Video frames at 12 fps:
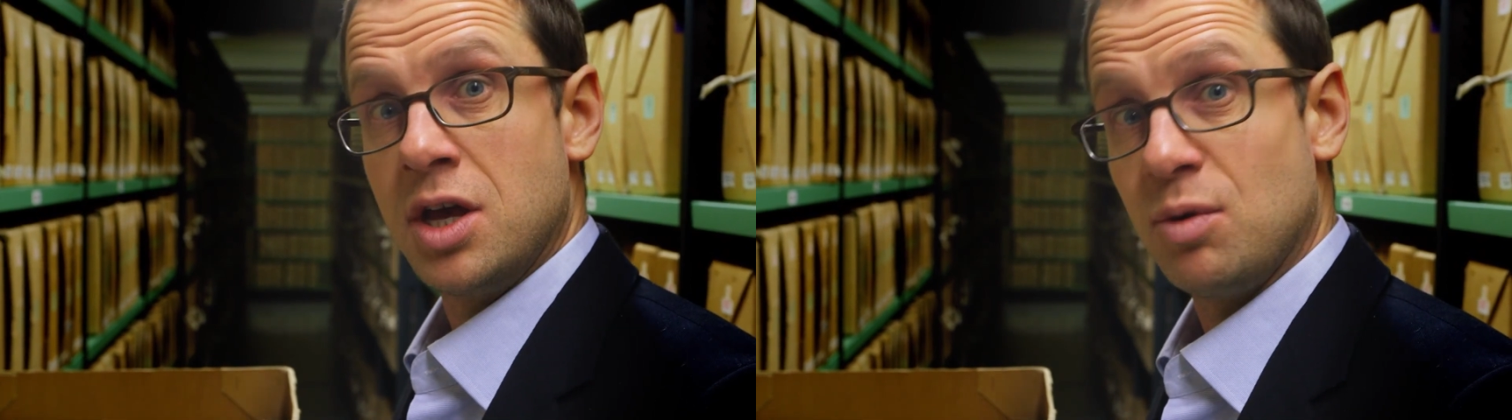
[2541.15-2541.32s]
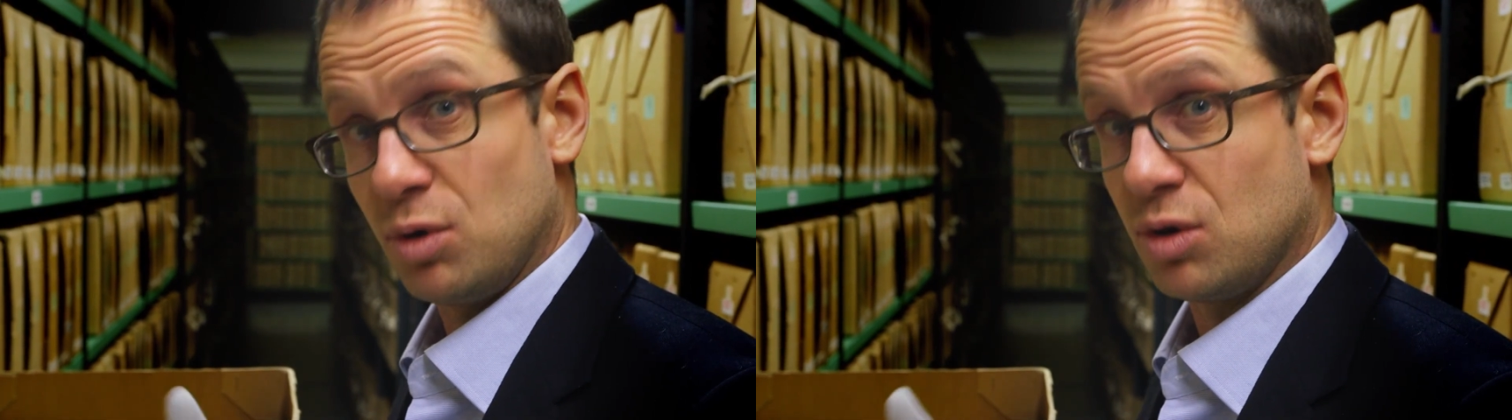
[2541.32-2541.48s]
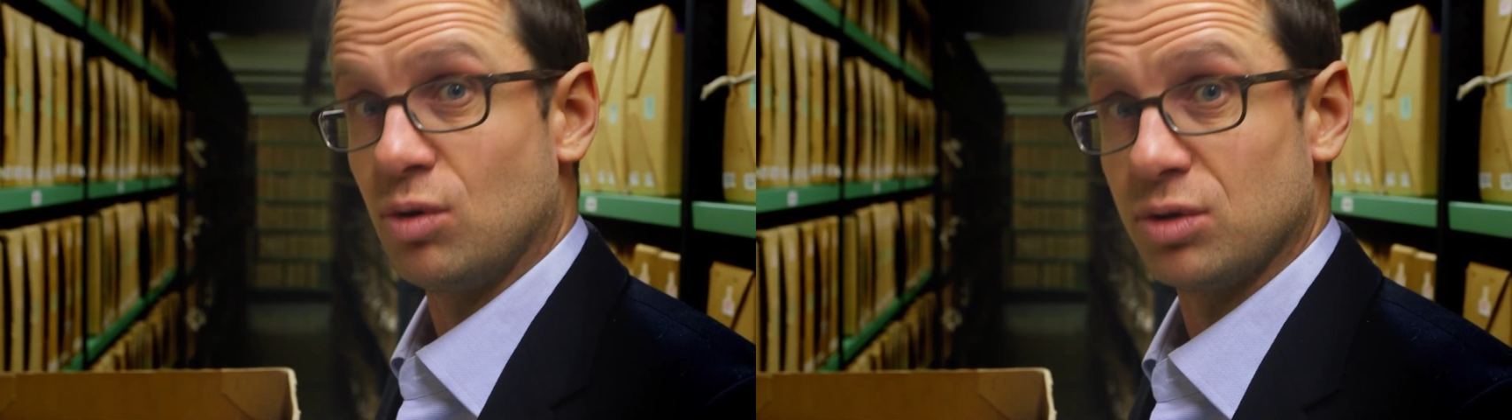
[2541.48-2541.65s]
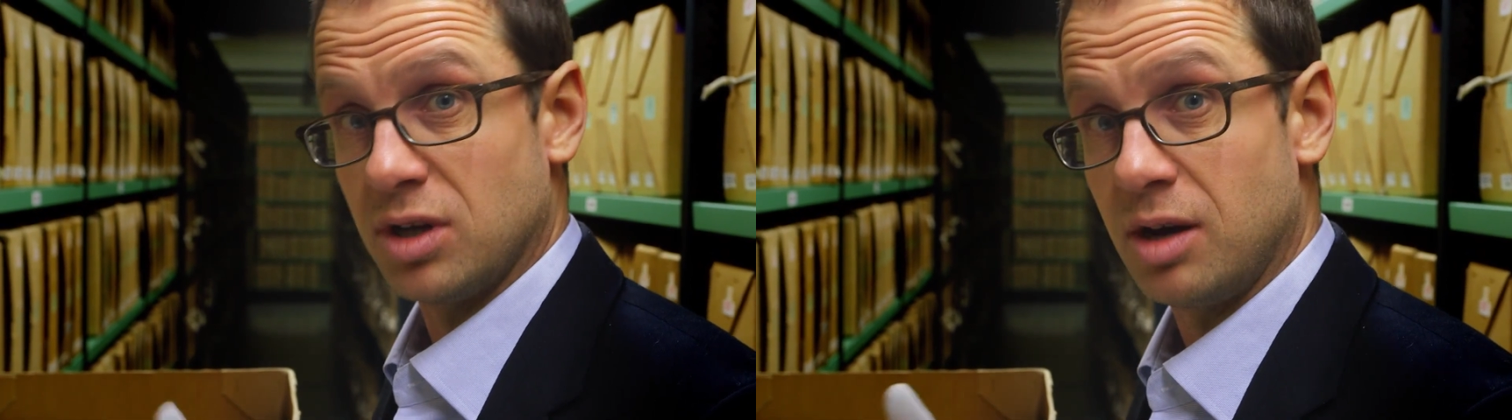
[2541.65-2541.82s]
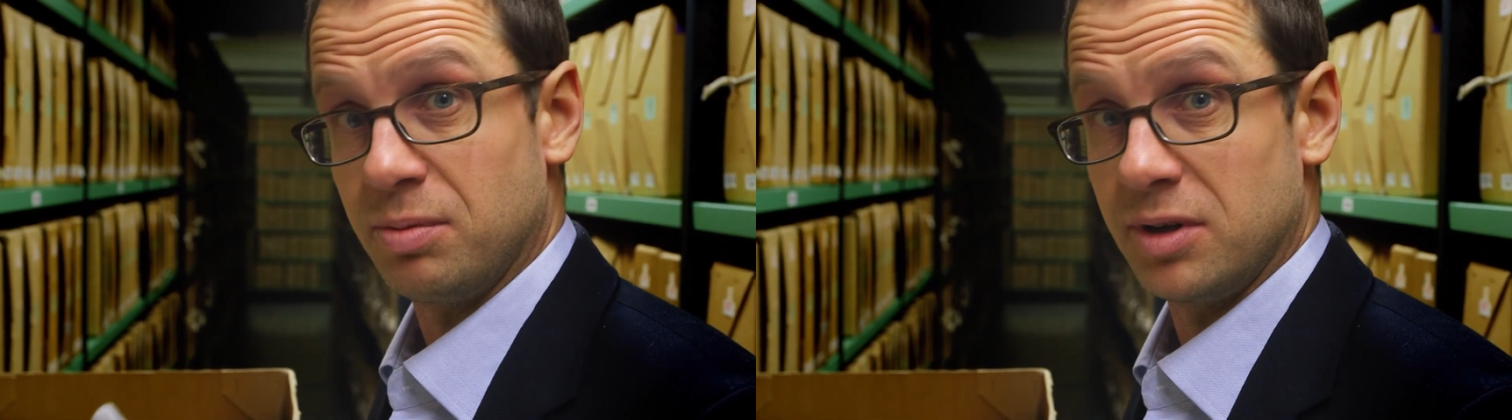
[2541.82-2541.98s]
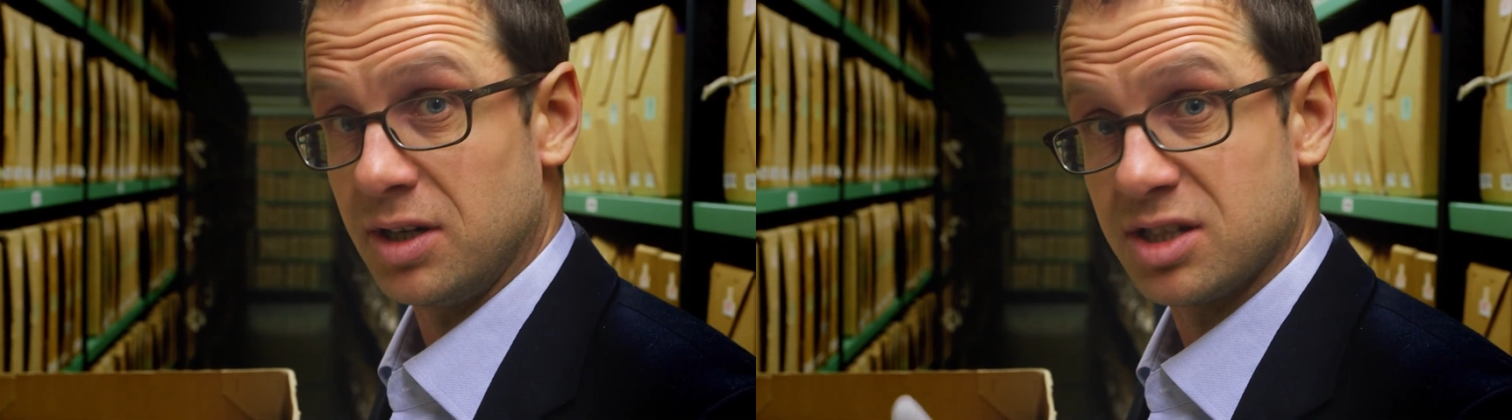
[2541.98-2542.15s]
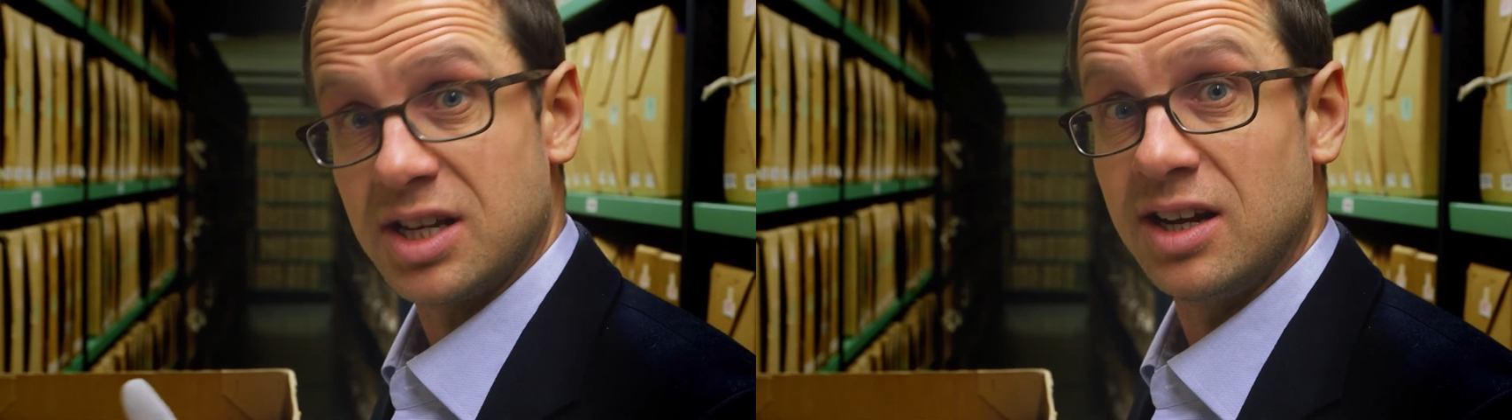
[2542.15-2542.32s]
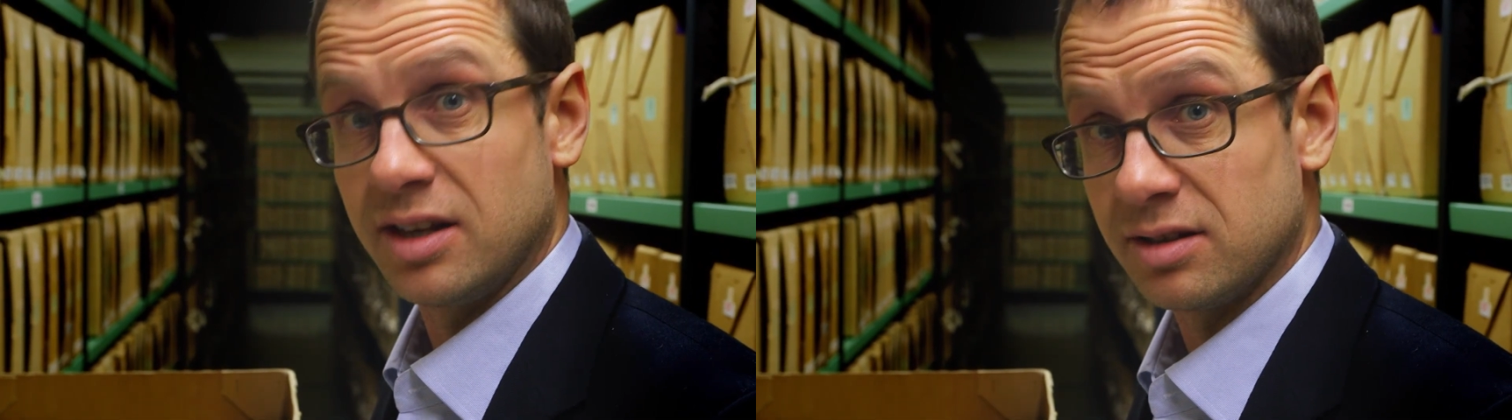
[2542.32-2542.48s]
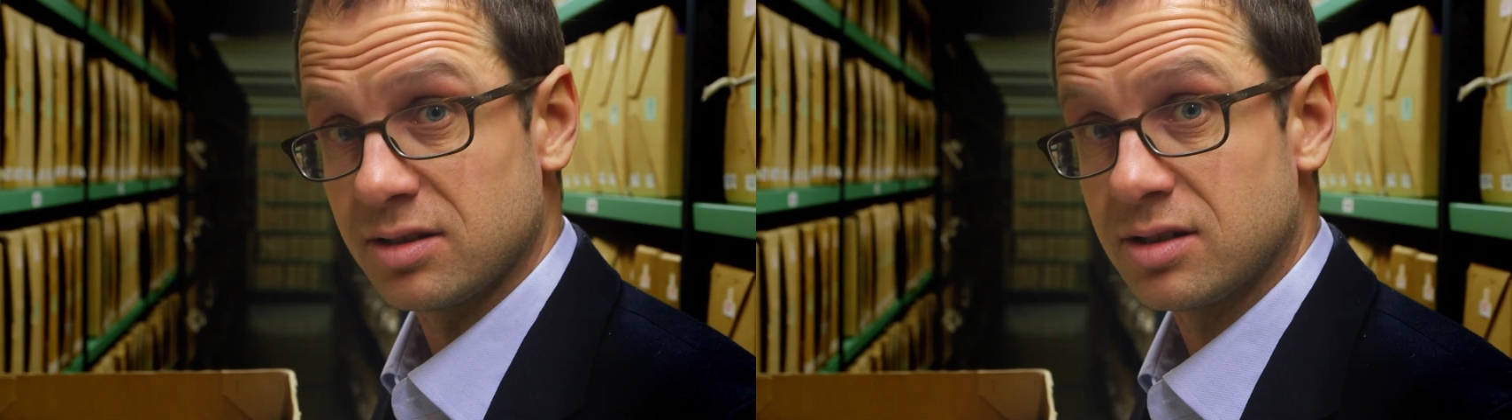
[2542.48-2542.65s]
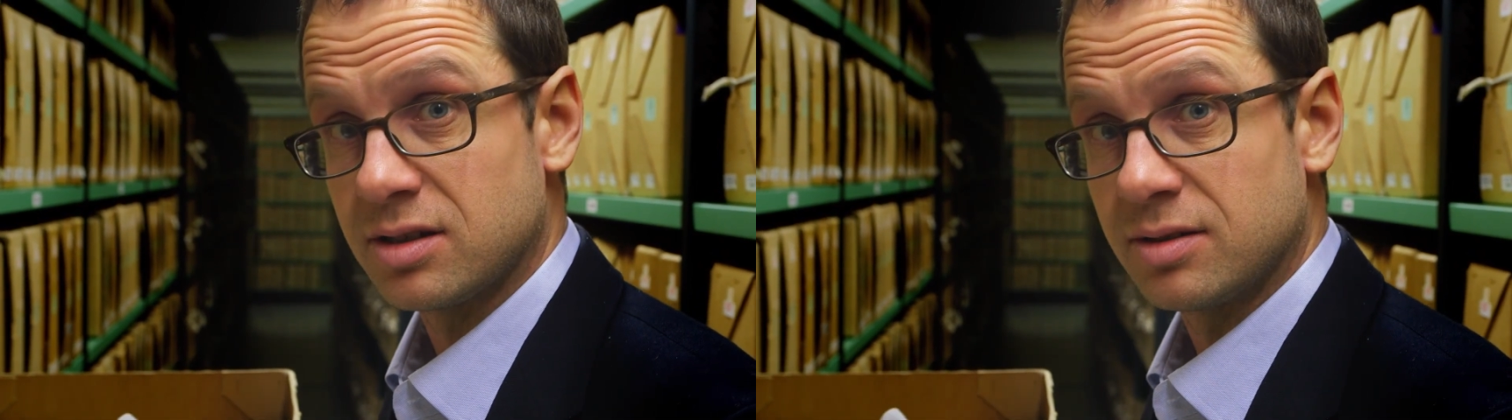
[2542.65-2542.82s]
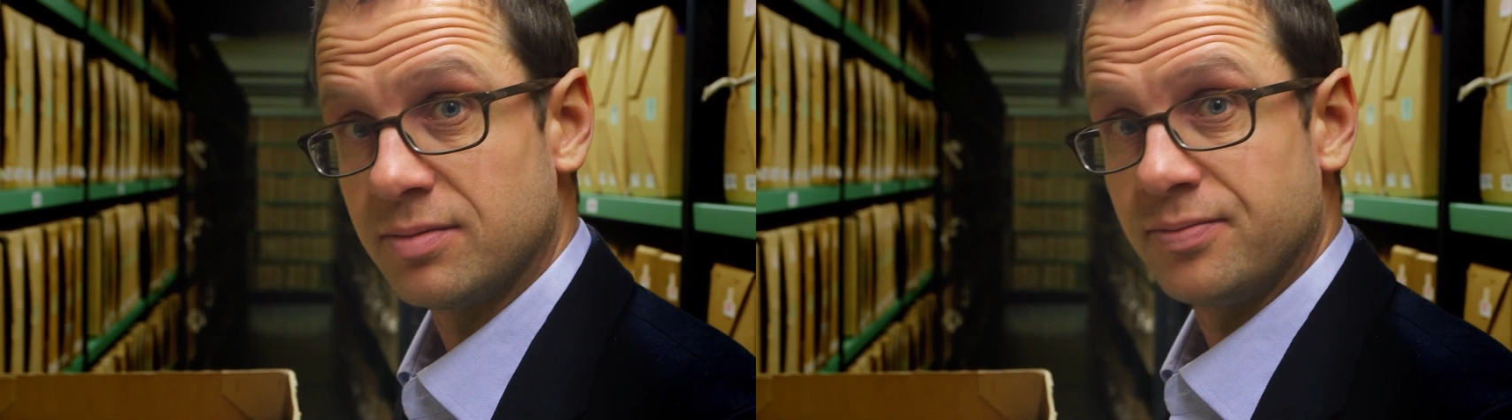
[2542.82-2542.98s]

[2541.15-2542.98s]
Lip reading: who were caught up in its dealings.